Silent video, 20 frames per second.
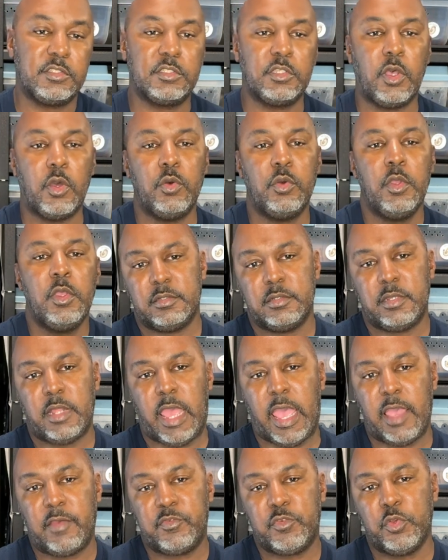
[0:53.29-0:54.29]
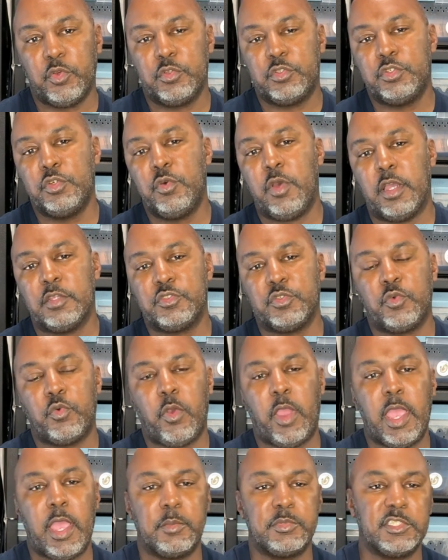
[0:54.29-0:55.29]
So after 200
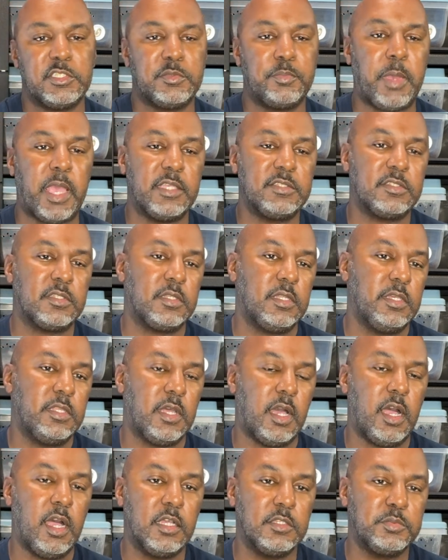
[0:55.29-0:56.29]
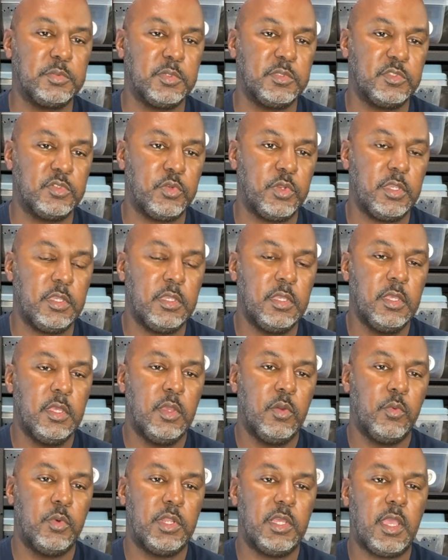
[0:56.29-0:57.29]
grams, it's basically the husbandry
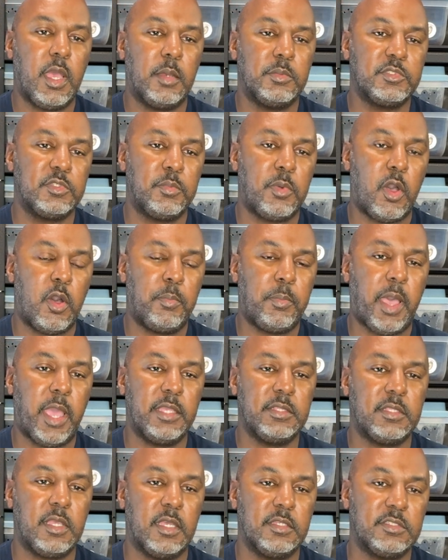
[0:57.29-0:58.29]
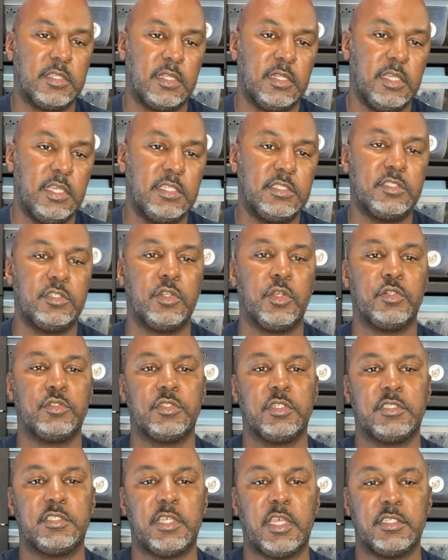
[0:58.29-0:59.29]
when it comes to ball pythons that leads to their
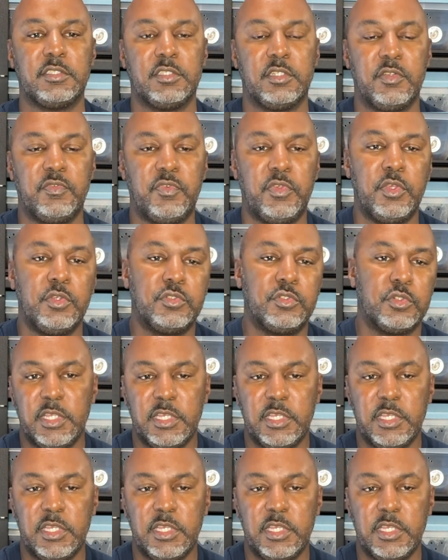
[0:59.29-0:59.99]
success in the future.